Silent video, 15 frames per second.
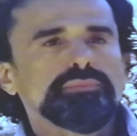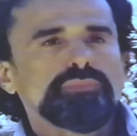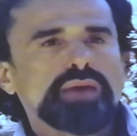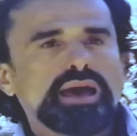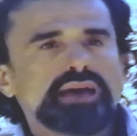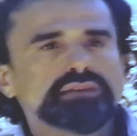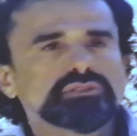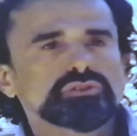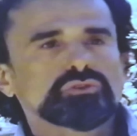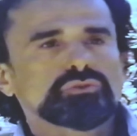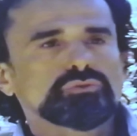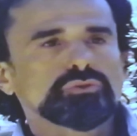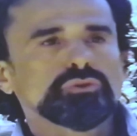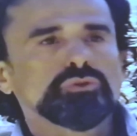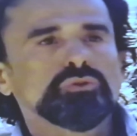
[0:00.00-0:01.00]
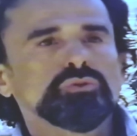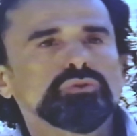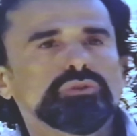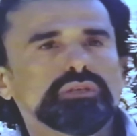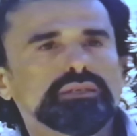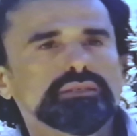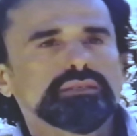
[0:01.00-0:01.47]
pass
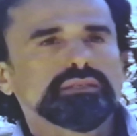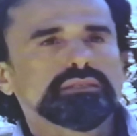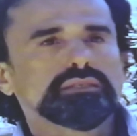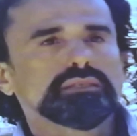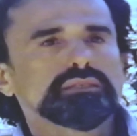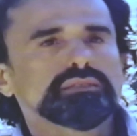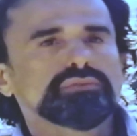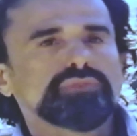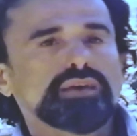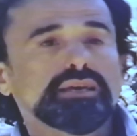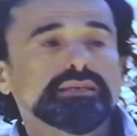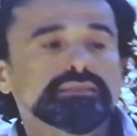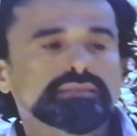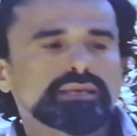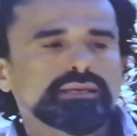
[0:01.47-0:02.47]
through the indigenous phase.